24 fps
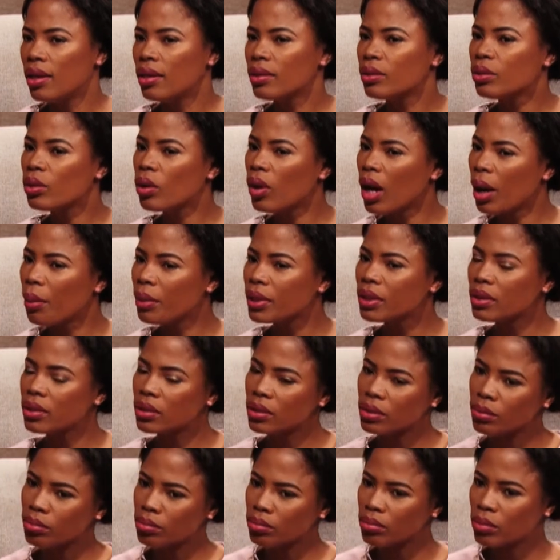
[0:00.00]
So I
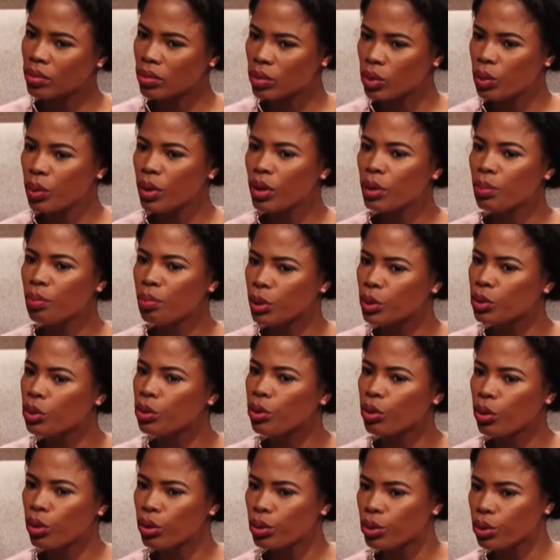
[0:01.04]
was doing
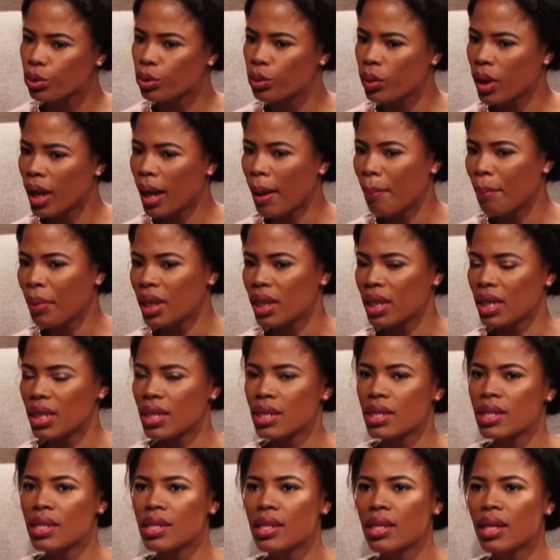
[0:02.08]
between those two
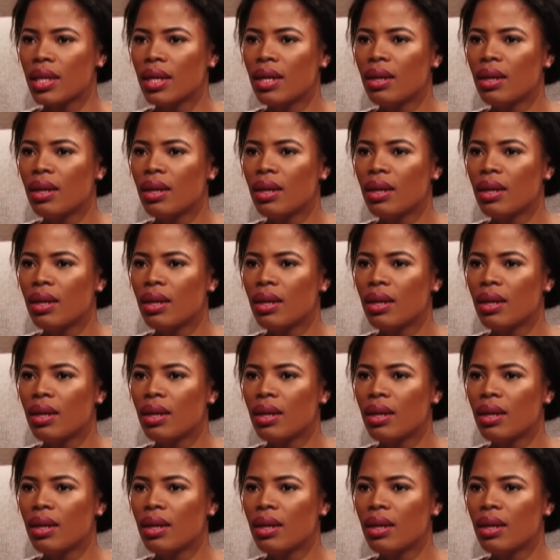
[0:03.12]
companies,